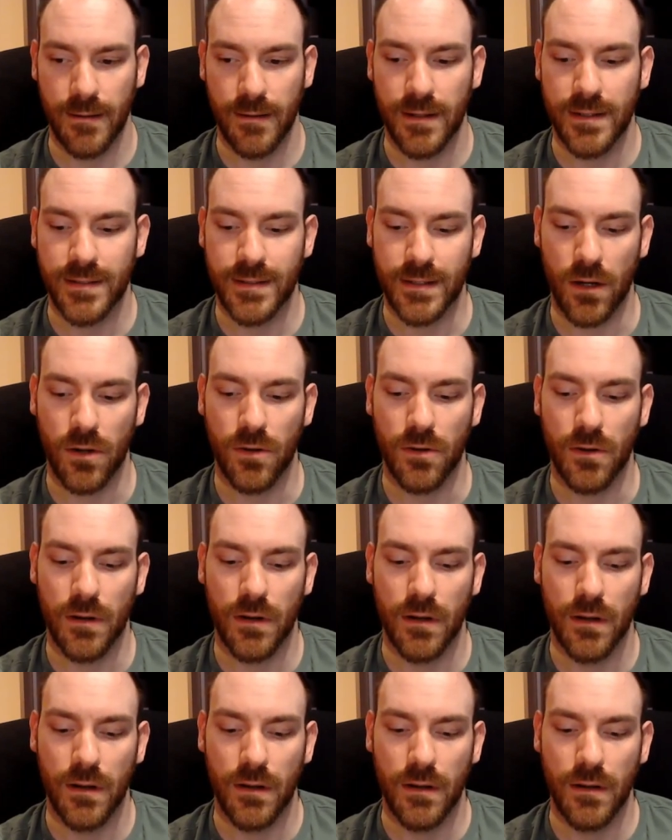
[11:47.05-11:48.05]
so
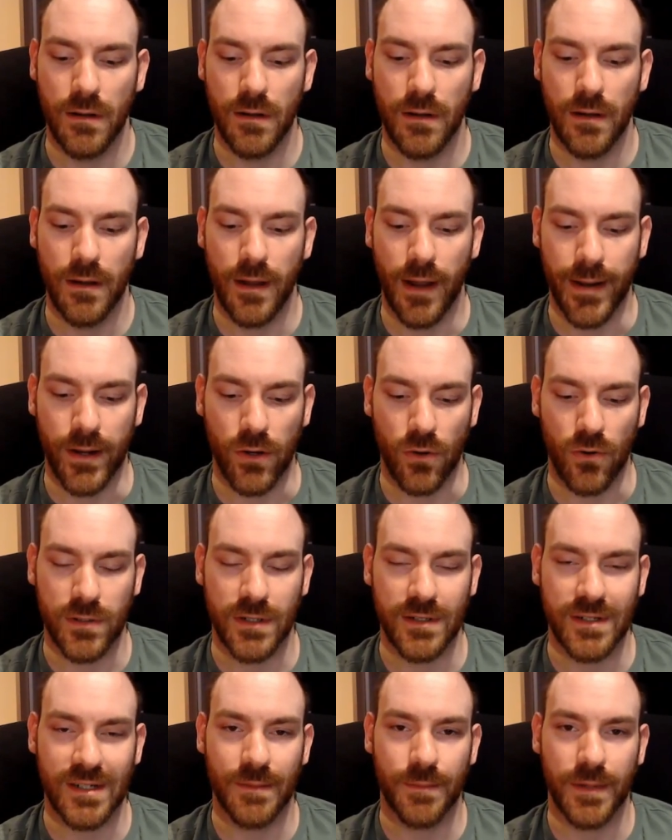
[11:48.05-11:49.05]
in order
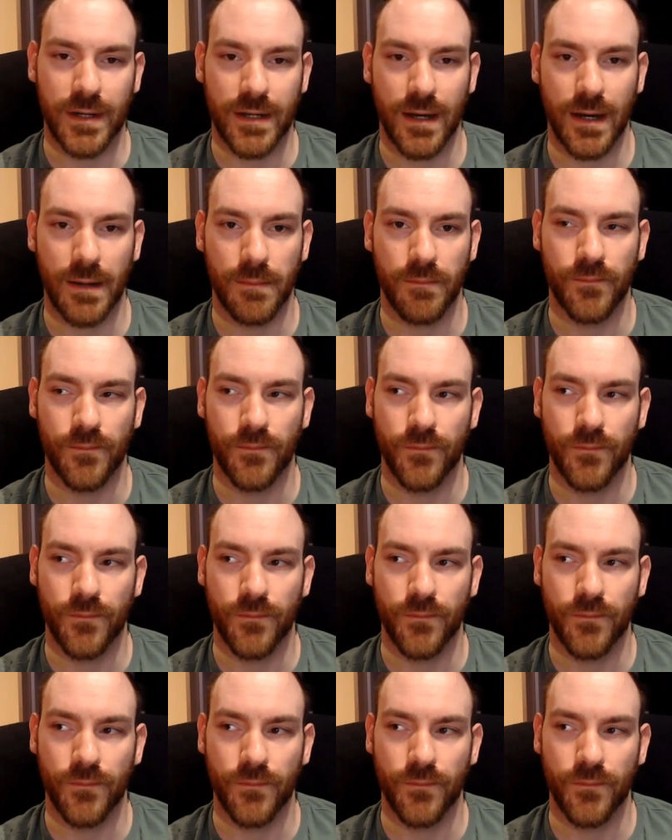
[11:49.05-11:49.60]
to become